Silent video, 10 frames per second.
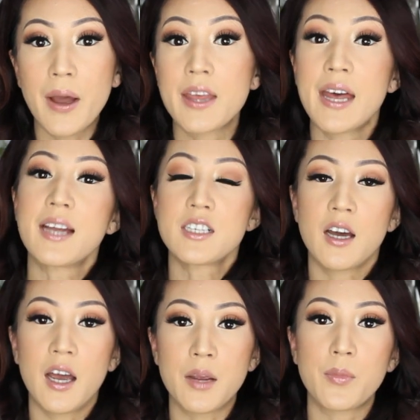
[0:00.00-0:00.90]
by that
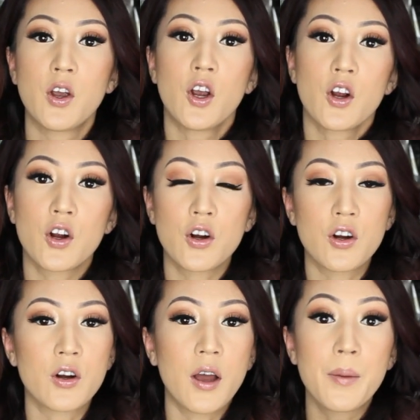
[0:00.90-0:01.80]
time,
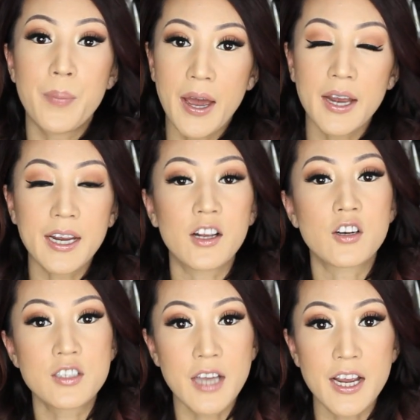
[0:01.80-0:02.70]
her back and
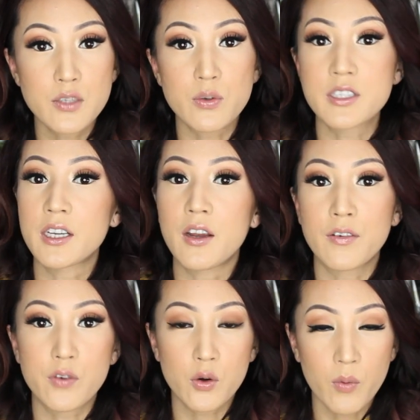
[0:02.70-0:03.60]
her sides were sitting
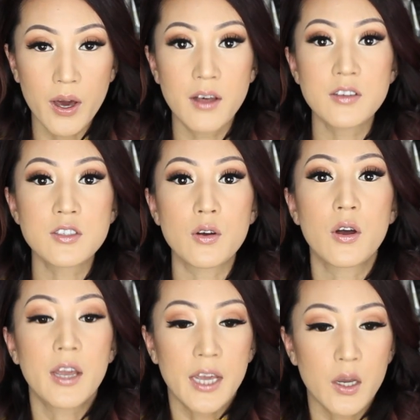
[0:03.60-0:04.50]
out for a while.
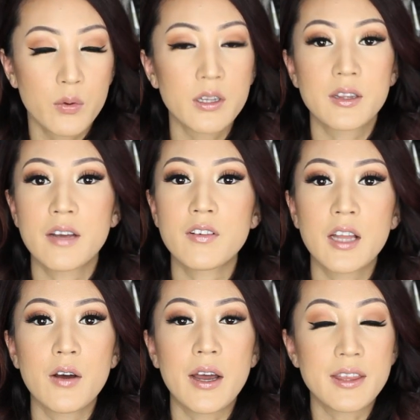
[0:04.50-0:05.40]
So it would
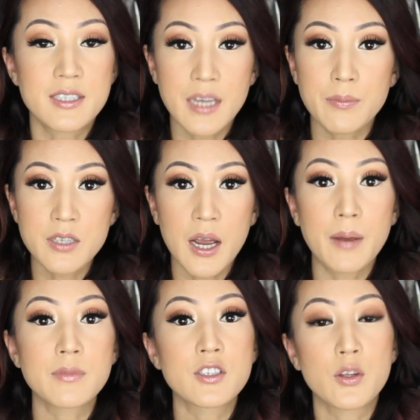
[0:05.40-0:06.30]
level out at the same
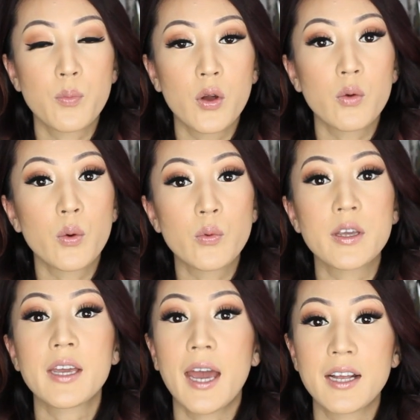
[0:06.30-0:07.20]
time to the point where
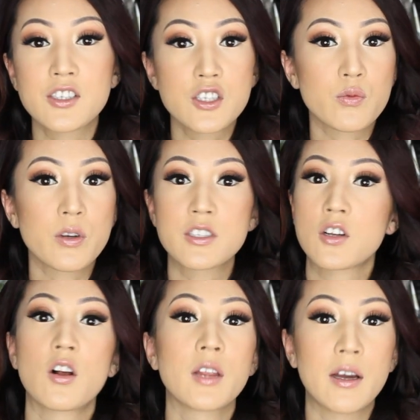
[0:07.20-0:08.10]
we can just rinse
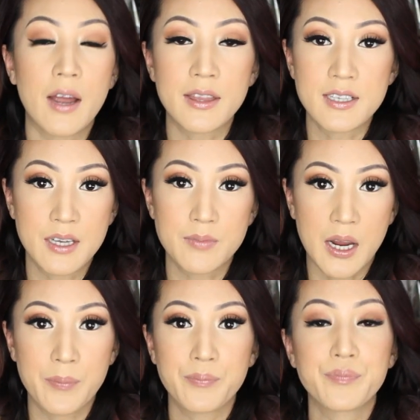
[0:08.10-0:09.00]
it all out at the same
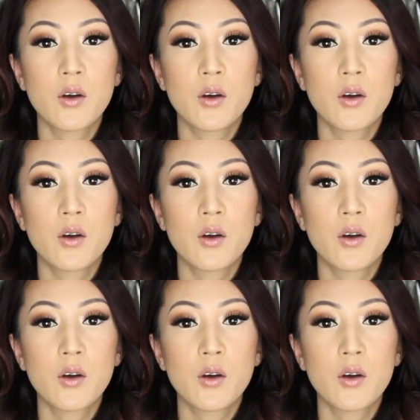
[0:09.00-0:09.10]
time.